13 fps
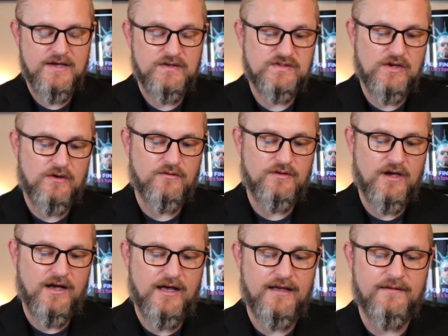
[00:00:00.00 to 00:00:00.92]
so
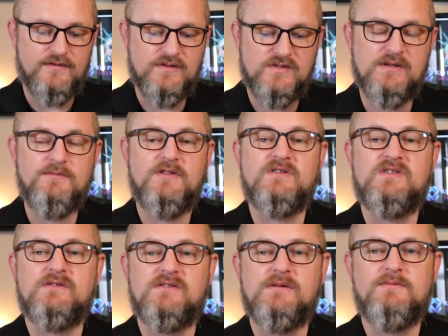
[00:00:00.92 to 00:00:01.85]
some of
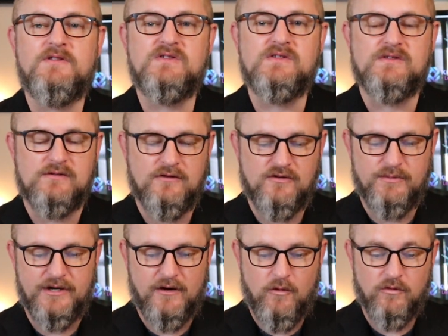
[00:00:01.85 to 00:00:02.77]
this is a little
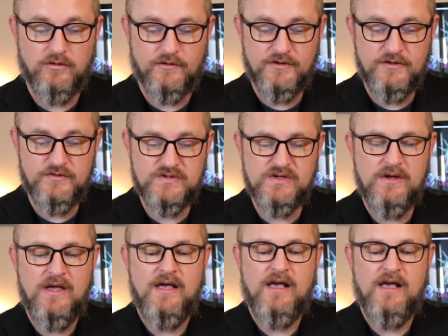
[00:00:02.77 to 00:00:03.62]
bit older news,